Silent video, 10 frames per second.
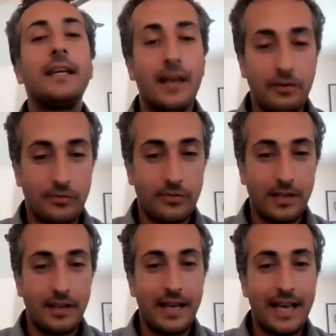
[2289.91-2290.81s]
enough
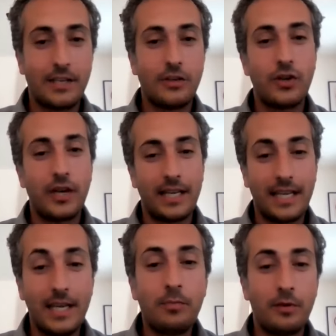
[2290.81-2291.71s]
and you're trying to
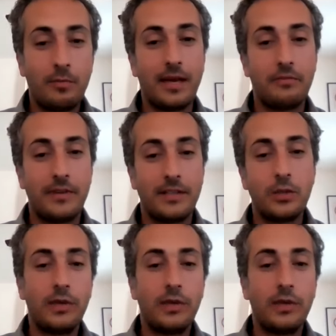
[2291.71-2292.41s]
keep your benefits.